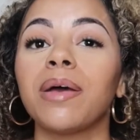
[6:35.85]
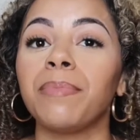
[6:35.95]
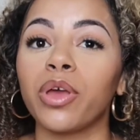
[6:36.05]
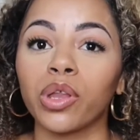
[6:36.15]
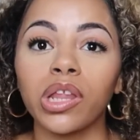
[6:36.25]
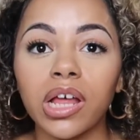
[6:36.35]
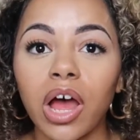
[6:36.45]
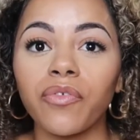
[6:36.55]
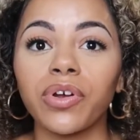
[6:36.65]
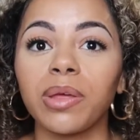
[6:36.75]
be on the
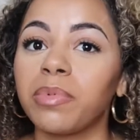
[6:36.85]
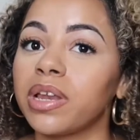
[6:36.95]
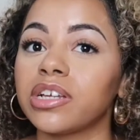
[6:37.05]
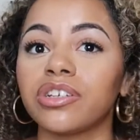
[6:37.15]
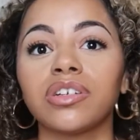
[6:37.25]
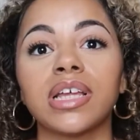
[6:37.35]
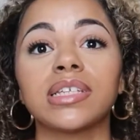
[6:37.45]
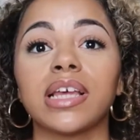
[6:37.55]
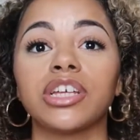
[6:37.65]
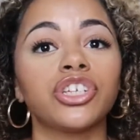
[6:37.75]
lookout for deep conditioners that
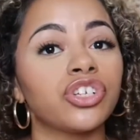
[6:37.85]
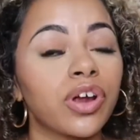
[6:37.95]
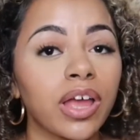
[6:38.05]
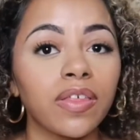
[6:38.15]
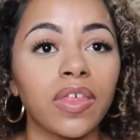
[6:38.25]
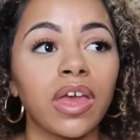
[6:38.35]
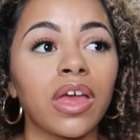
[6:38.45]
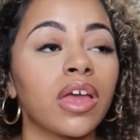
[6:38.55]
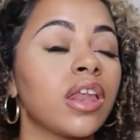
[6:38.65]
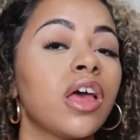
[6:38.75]
say
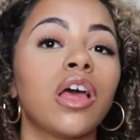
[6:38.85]
strengthen.